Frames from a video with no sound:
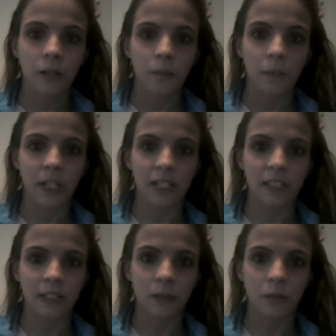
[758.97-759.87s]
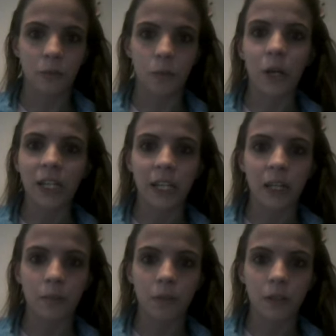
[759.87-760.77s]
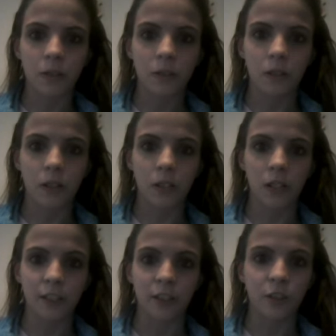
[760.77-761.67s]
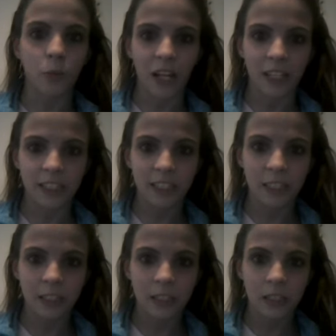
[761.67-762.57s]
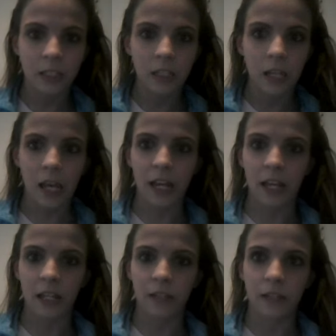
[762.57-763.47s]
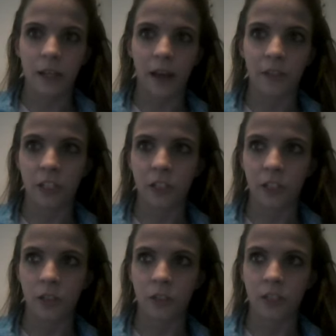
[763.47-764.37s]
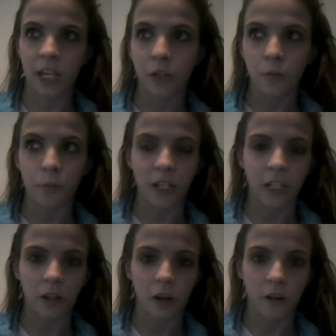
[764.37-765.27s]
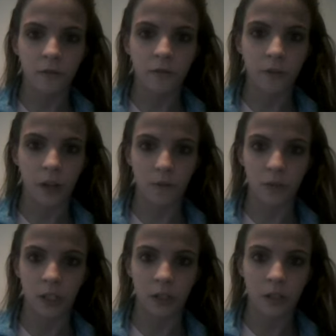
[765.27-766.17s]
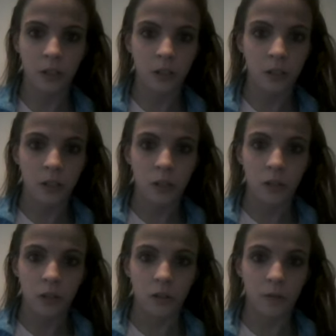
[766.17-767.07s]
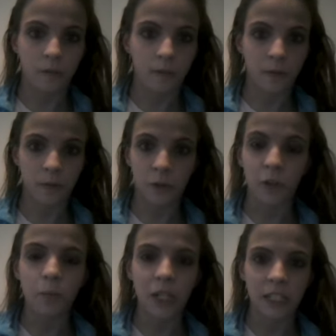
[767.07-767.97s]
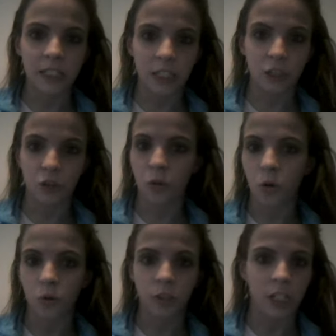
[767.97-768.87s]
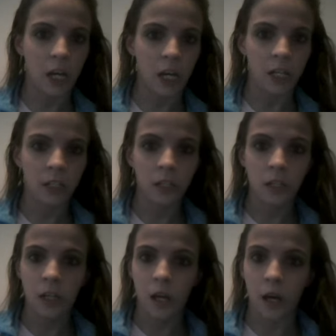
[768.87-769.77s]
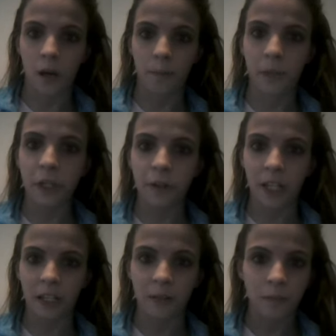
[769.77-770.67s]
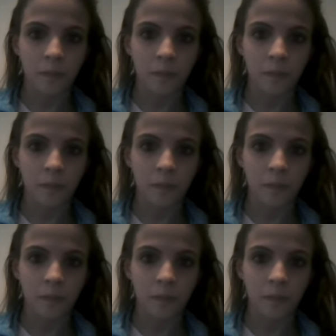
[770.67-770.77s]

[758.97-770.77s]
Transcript: because waking up in sweats and having to take your blanket off every 2 minutes because you're cold and hot, puking,